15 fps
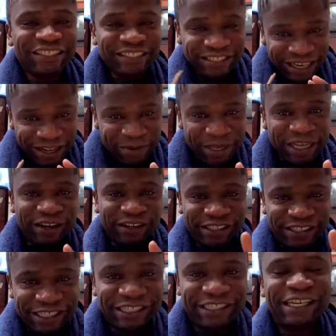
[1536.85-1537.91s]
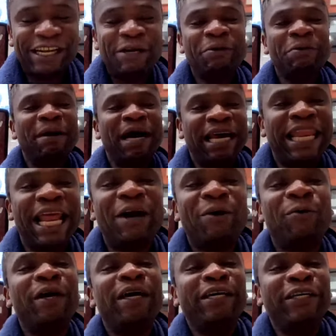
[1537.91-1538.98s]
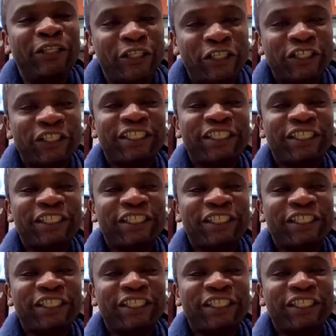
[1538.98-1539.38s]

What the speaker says: Let me concentrate with my language.